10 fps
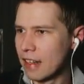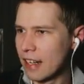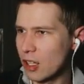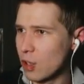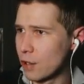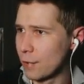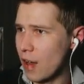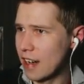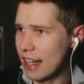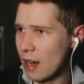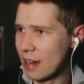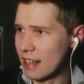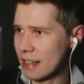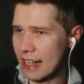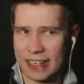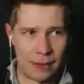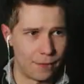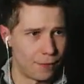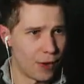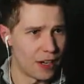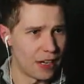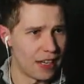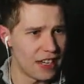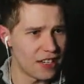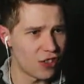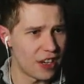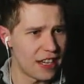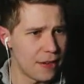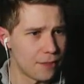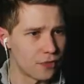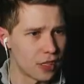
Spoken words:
And, of course, find our layer. Find our layers right here.